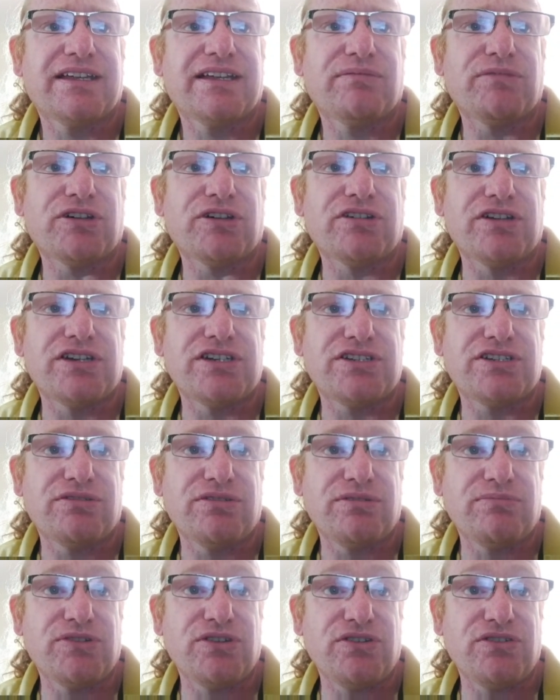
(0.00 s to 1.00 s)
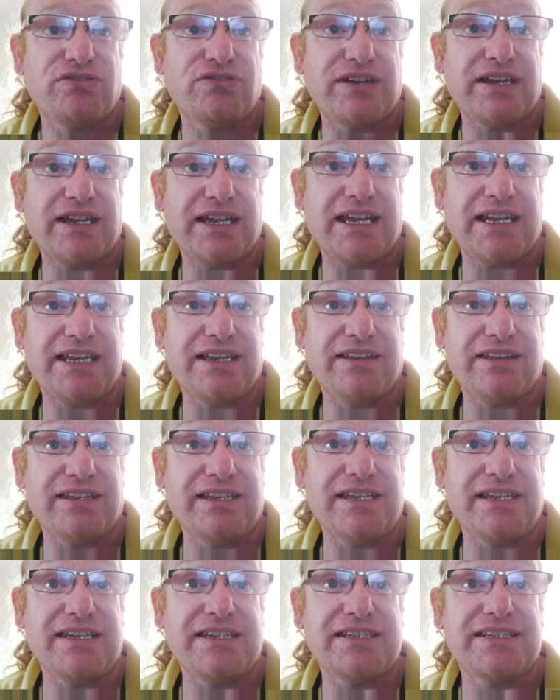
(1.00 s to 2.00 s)
I'm not going to remove any of
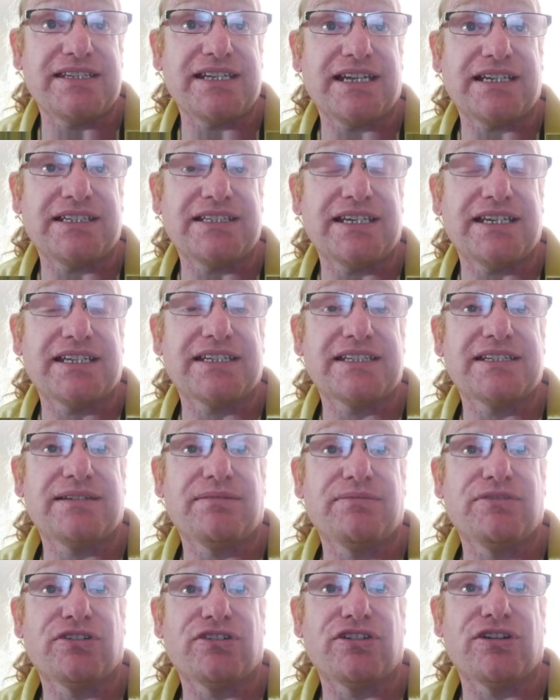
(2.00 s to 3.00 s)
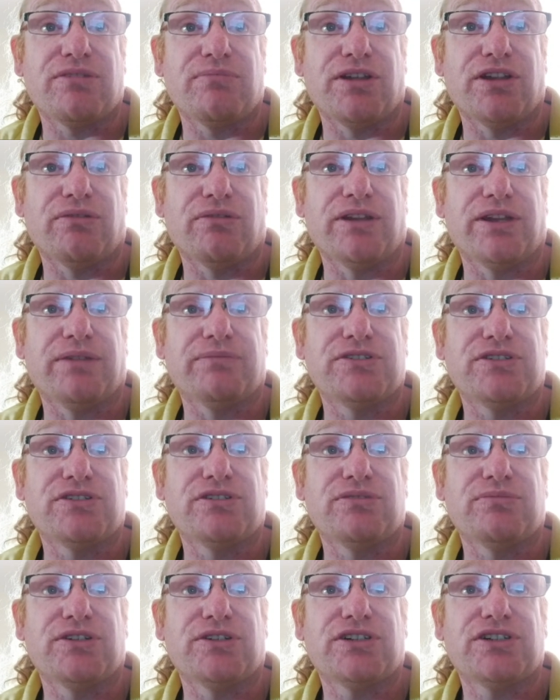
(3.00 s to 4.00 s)
these settings. I'm not going to bother with them
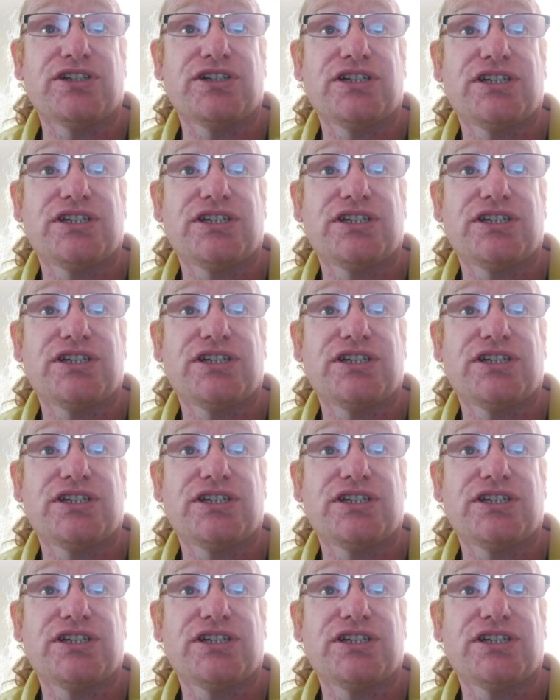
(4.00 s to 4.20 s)
too much.